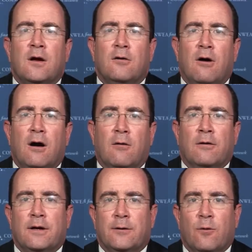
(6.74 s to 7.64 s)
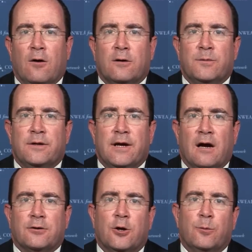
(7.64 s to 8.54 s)
Hello, and welcome to the
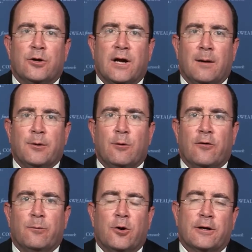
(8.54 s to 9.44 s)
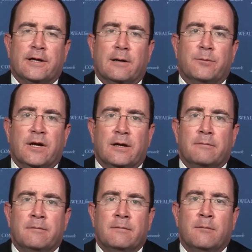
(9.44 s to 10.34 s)
October Commonwealth Market Update.
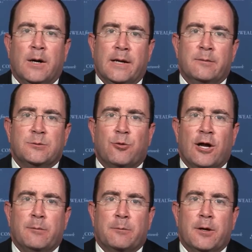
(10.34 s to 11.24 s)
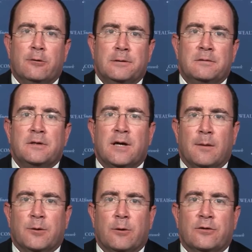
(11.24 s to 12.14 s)
My name is Brad McMillan,
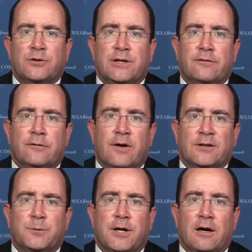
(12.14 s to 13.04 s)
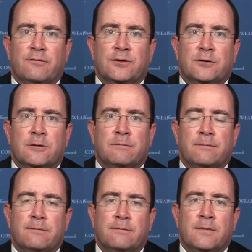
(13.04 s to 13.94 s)
Commonwealth's Chief Investment Officer.
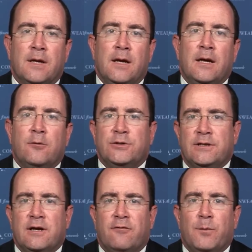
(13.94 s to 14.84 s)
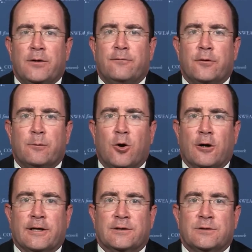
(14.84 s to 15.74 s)
It was a tough month for the
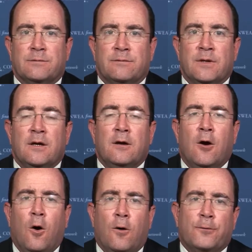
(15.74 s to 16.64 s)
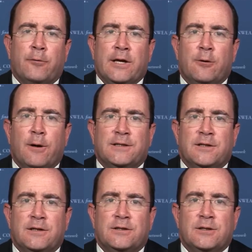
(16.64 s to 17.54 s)
markets. All three U.S.
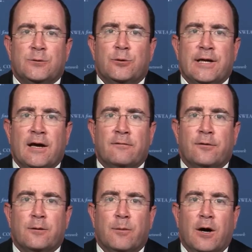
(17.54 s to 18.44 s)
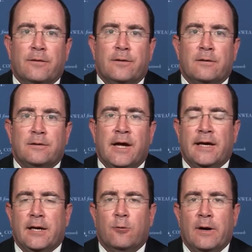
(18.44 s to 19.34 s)
indices were down for the month,
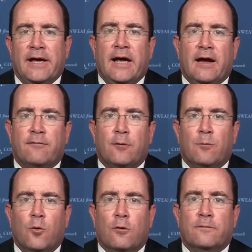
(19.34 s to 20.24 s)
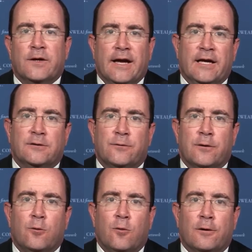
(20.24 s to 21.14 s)
taking away half or more of the gains for
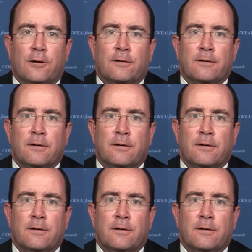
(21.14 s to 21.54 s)
the quarter.